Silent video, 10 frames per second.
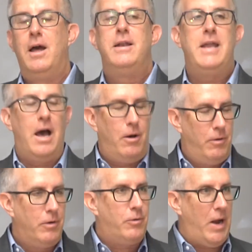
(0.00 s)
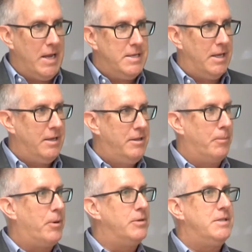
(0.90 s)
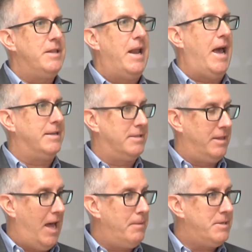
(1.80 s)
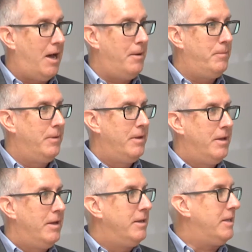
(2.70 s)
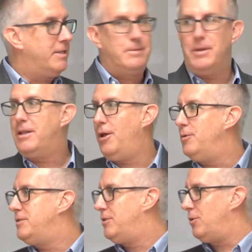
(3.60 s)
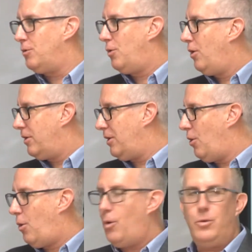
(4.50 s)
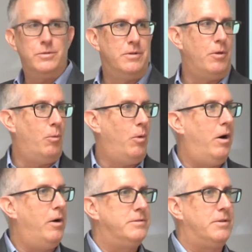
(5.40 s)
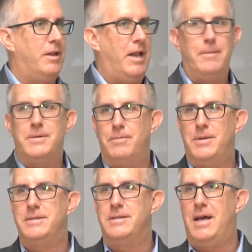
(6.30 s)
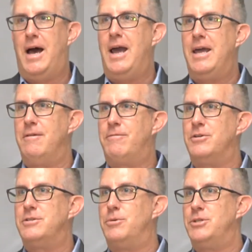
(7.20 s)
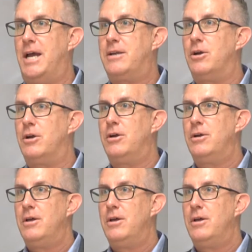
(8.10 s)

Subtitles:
Now, granted, the person that has the laptop needs to be close to holes in the wall so the laptop doesn't die, and if there's a projector,